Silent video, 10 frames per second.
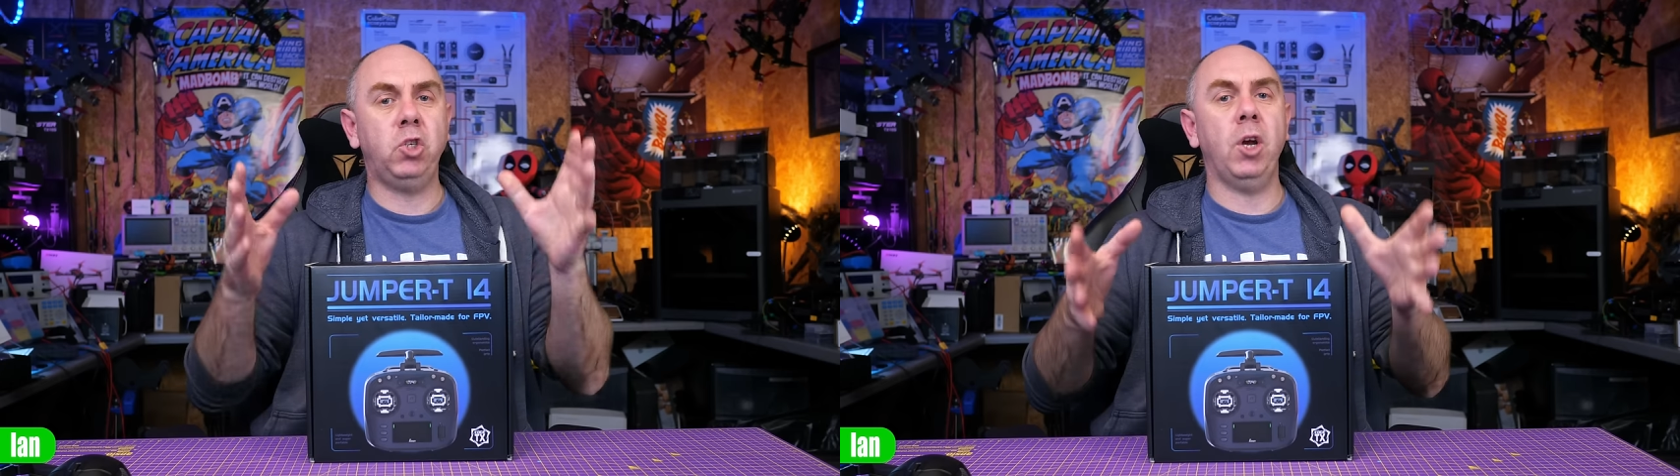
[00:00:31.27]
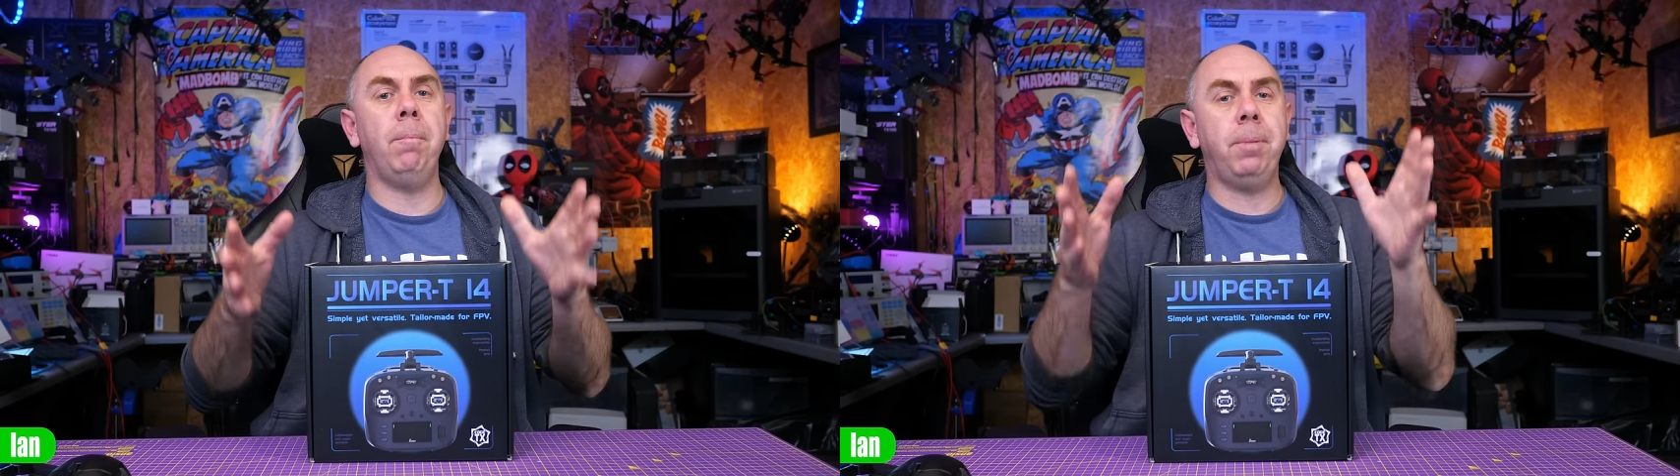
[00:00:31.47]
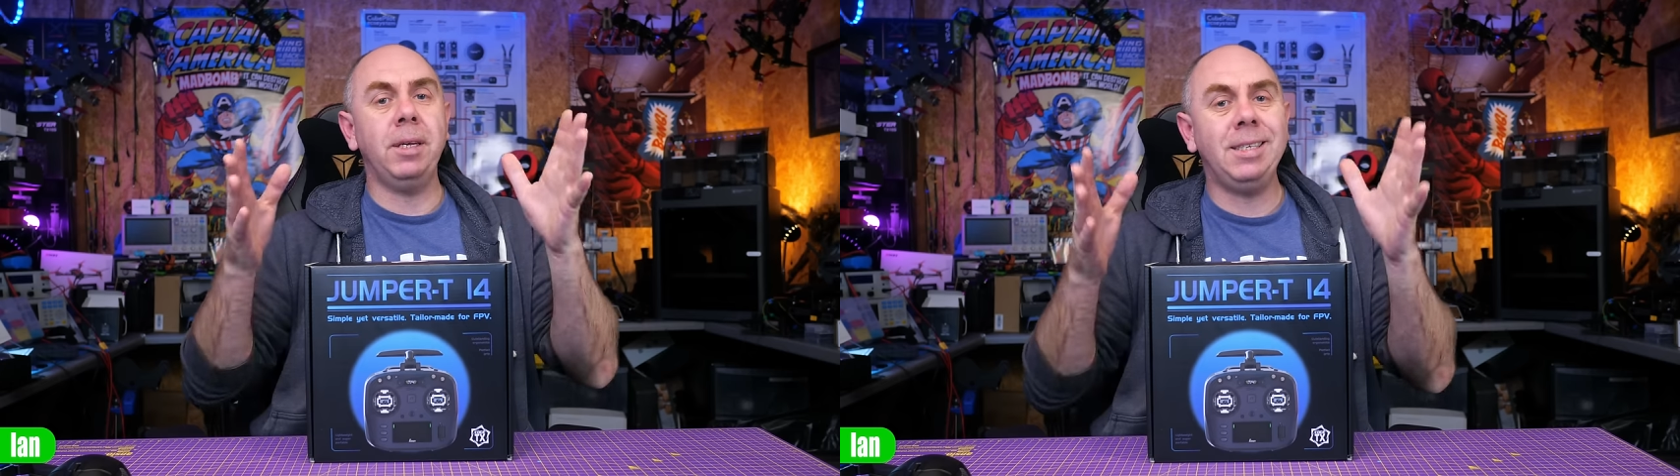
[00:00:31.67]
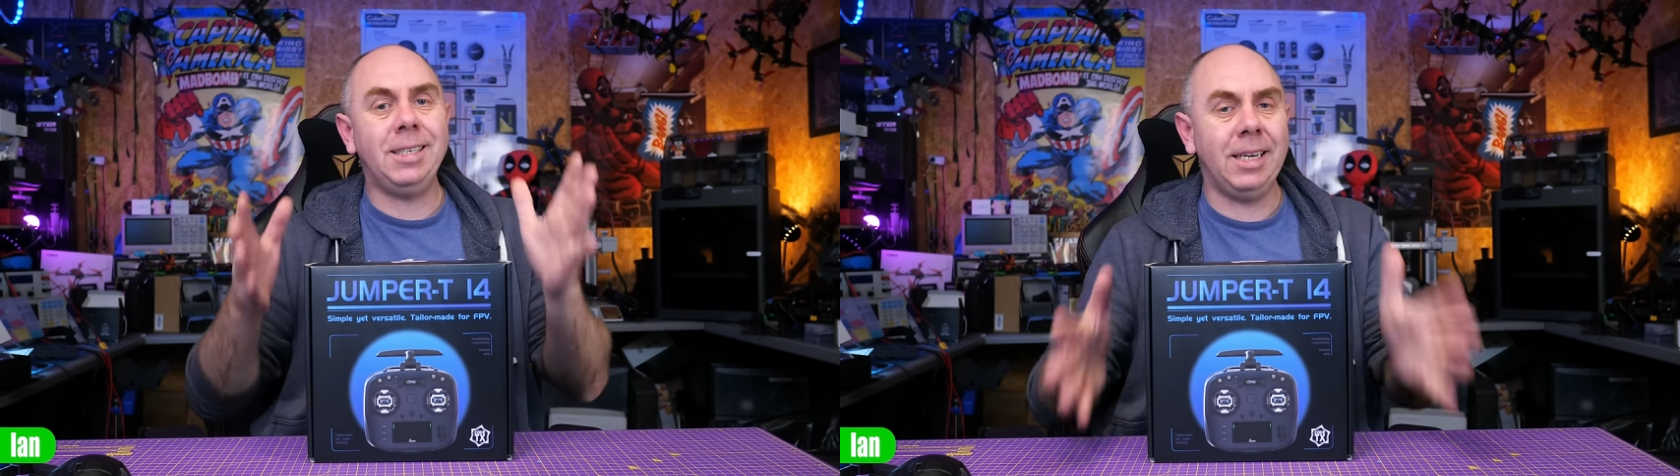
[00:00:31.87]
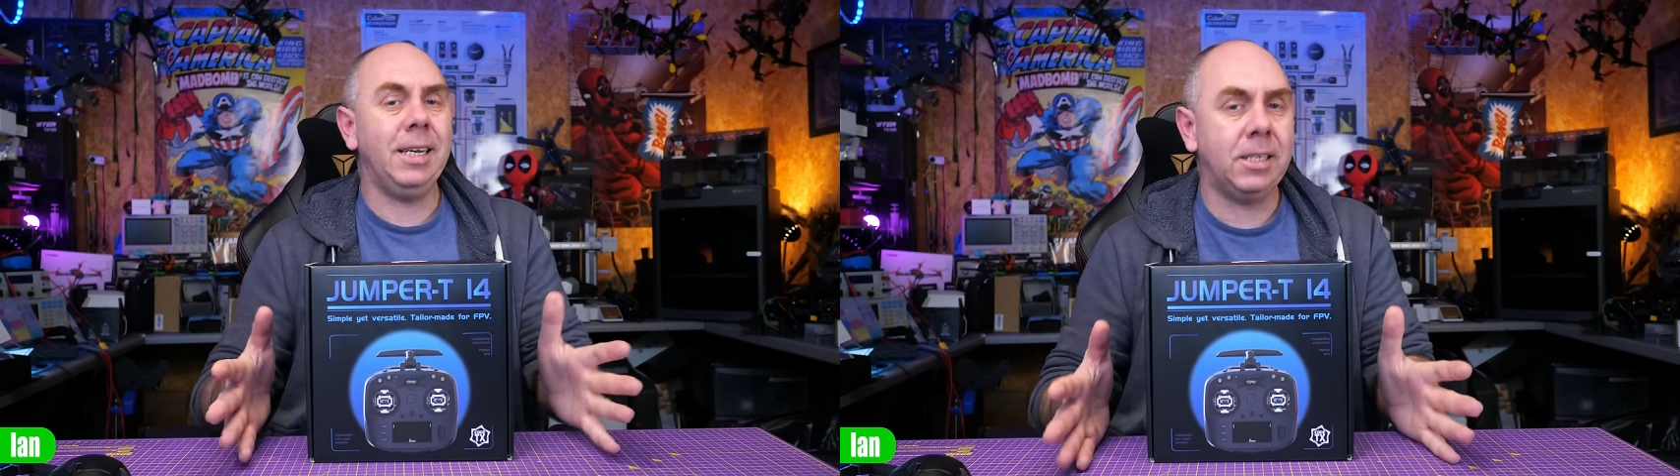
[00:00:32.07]
Jumper
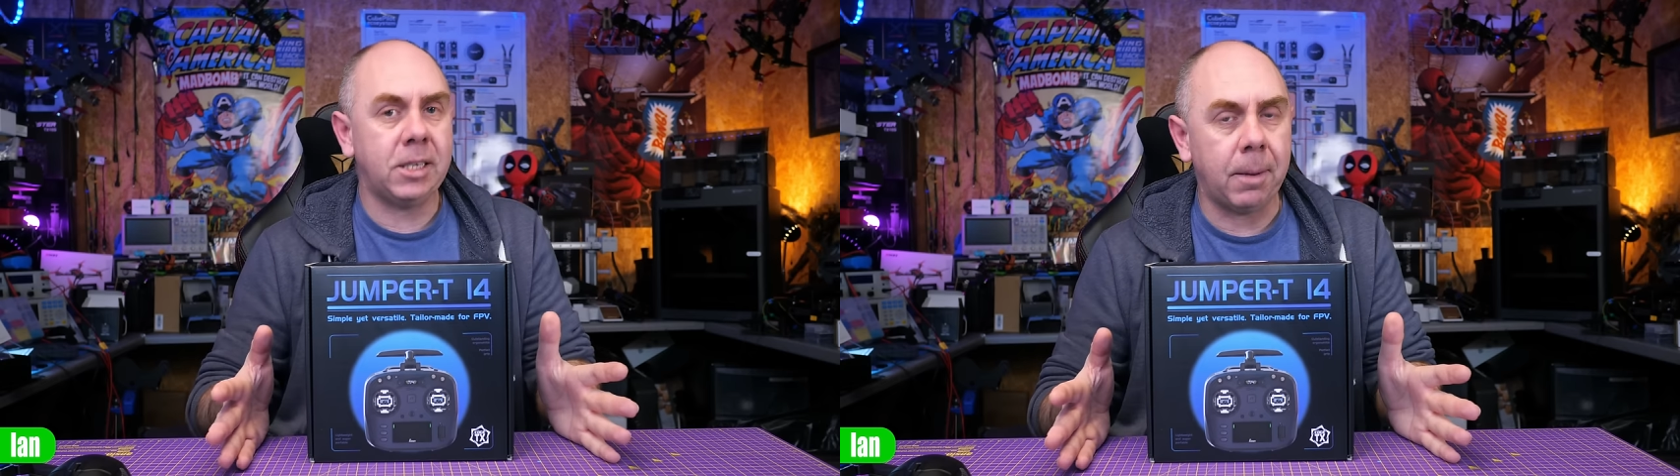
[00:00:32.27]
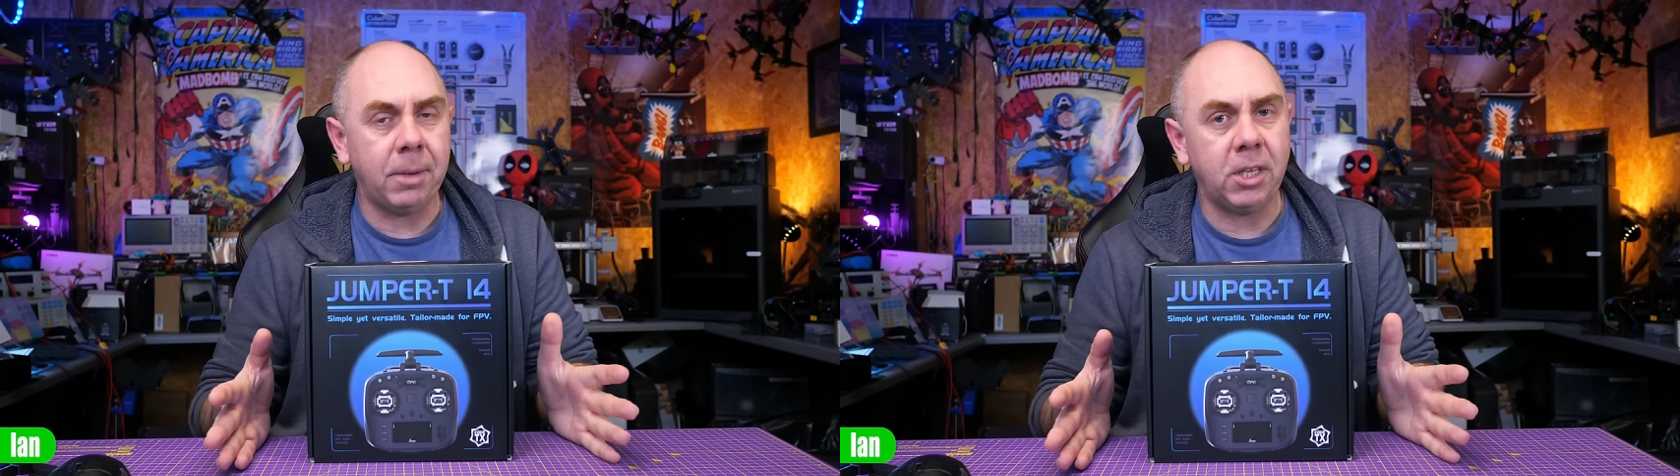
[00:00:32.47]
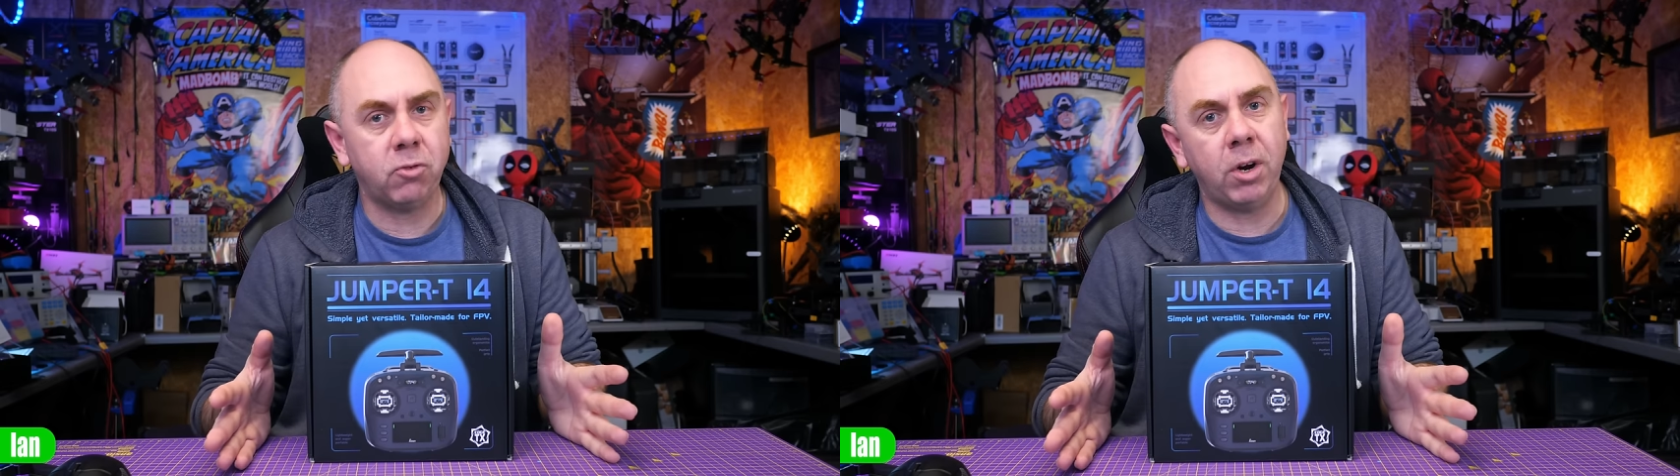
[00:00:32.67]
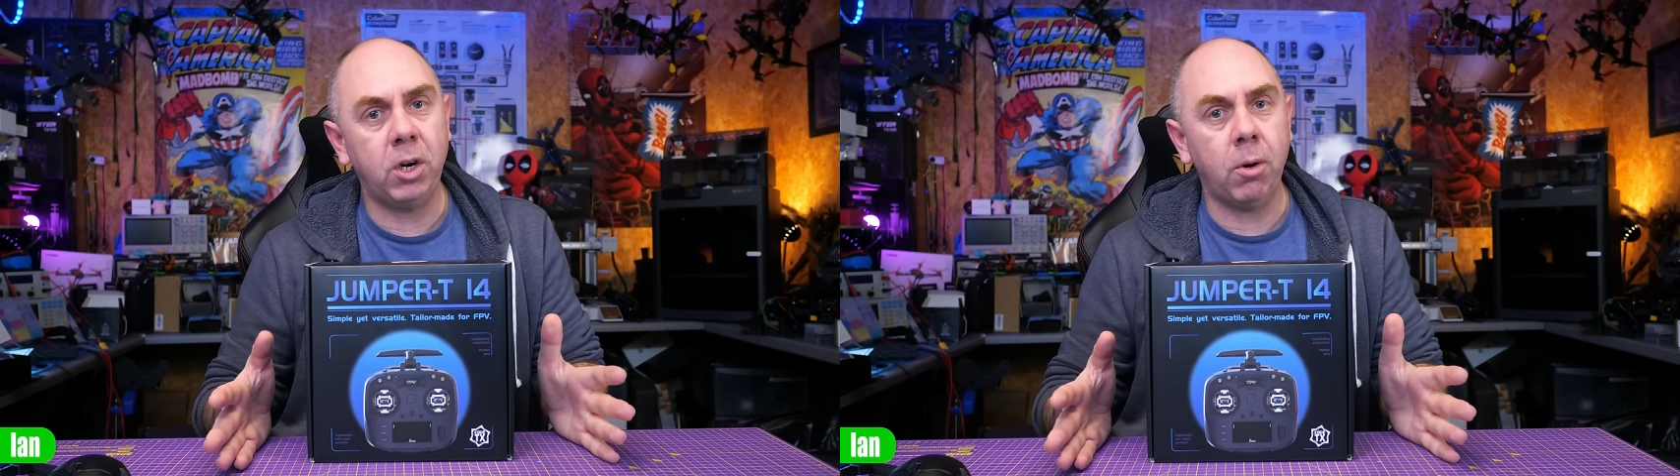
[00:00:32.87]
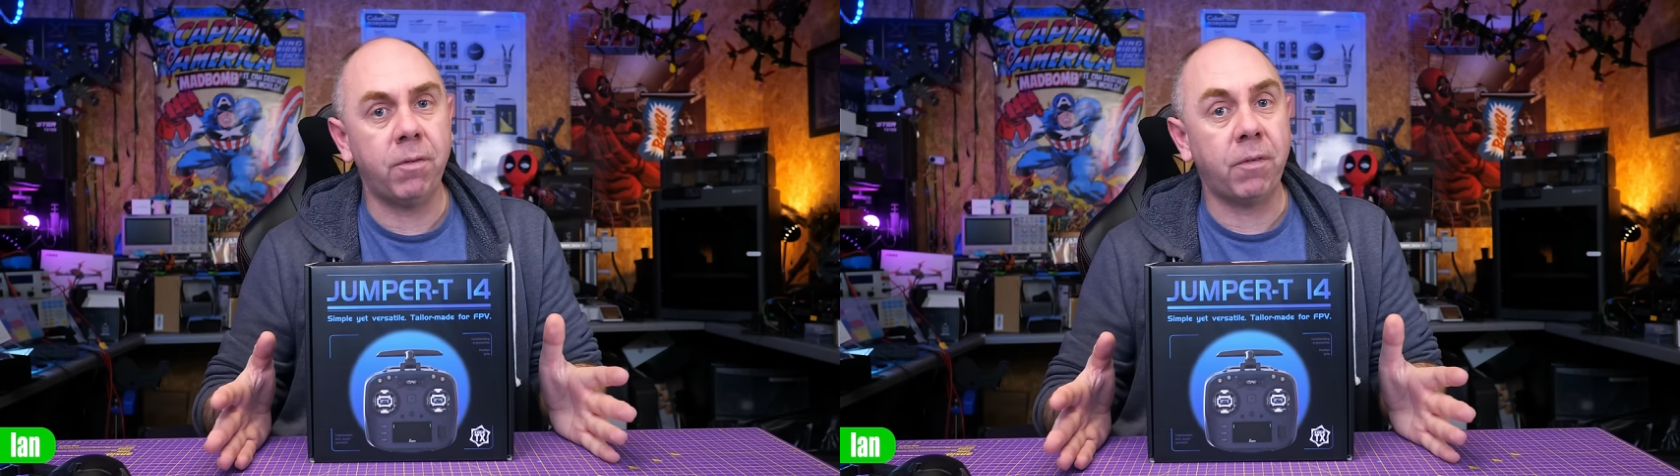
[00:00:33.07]
did send me this
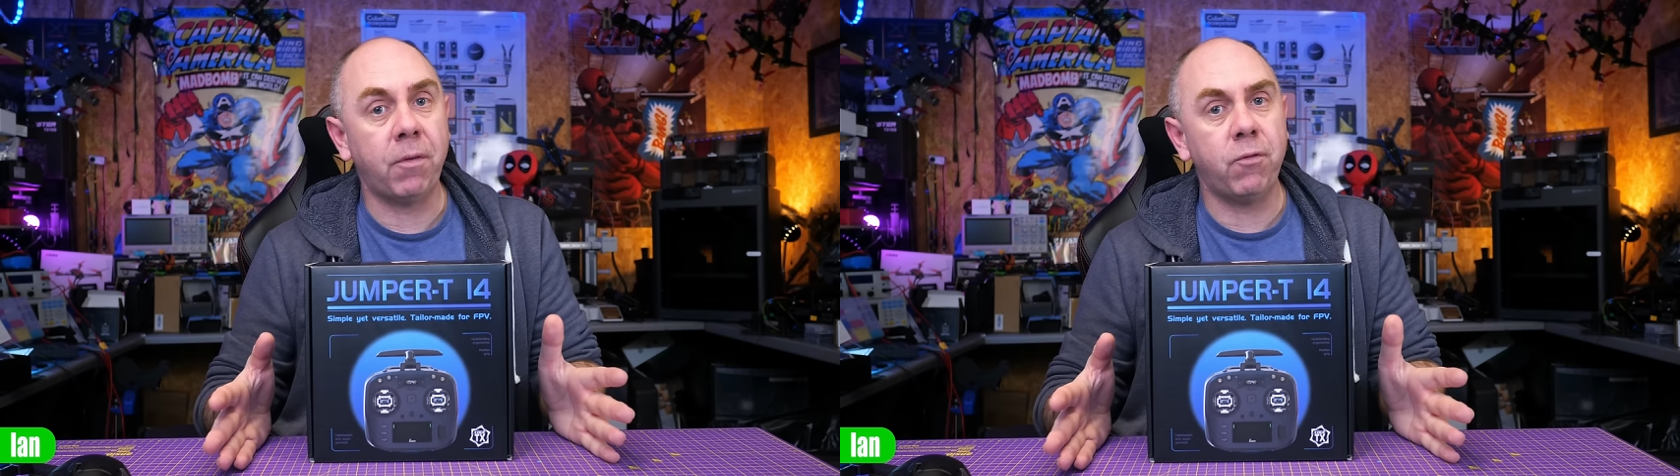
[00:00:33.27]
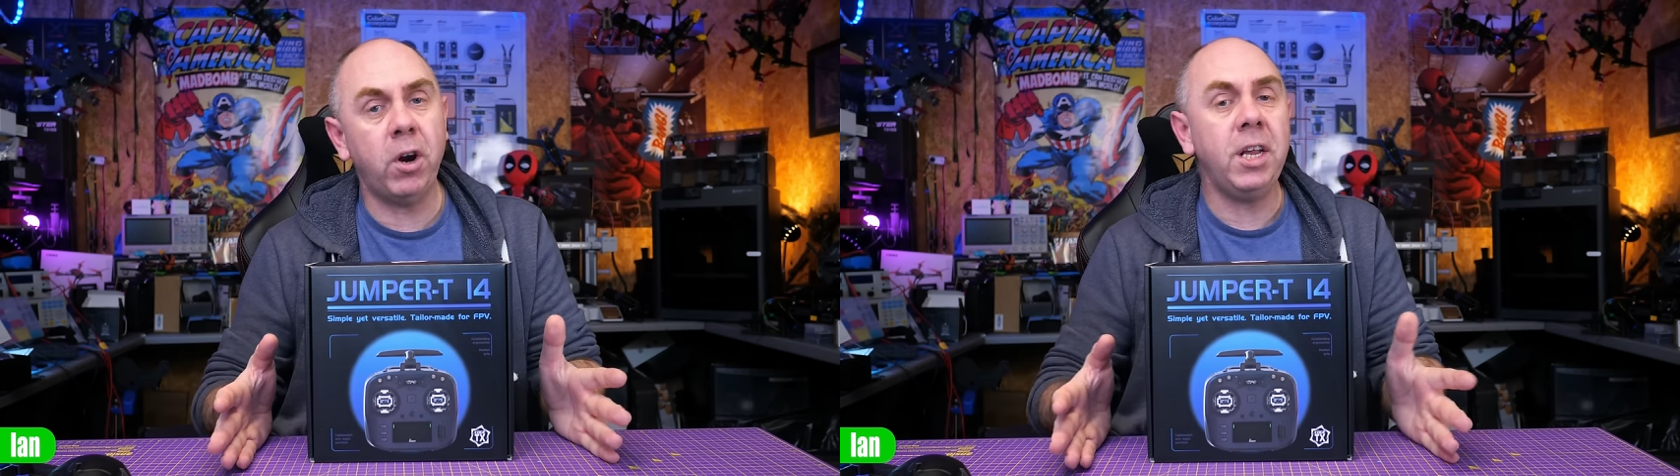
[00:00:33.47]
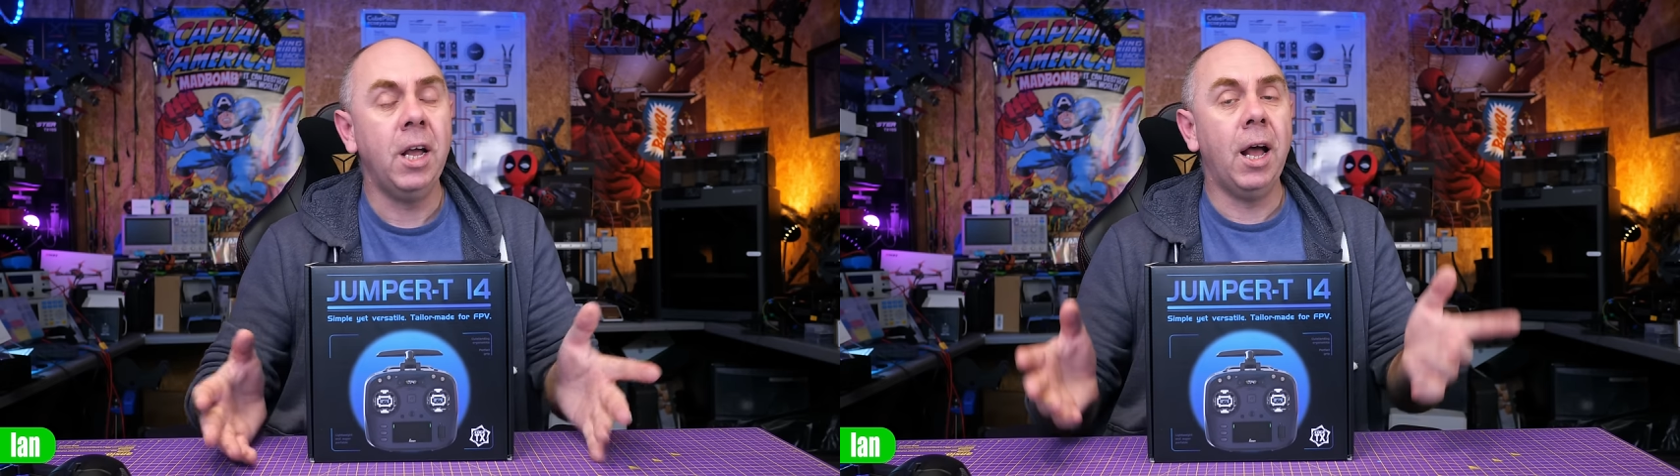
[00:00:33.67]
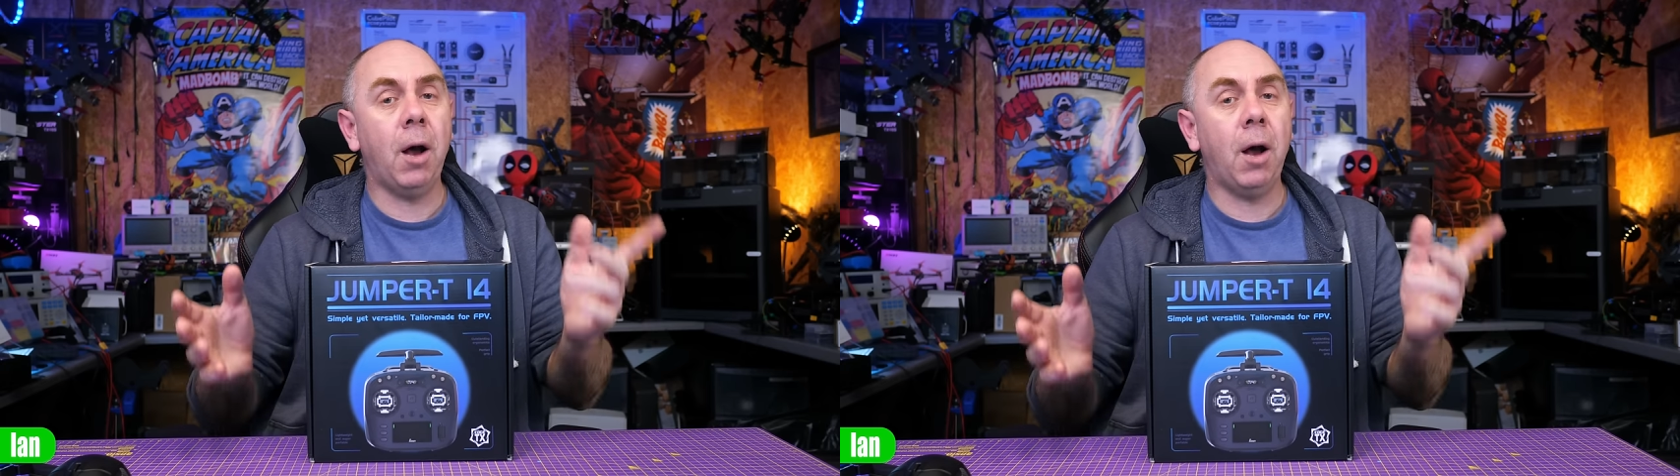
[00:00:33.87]
radio over for free.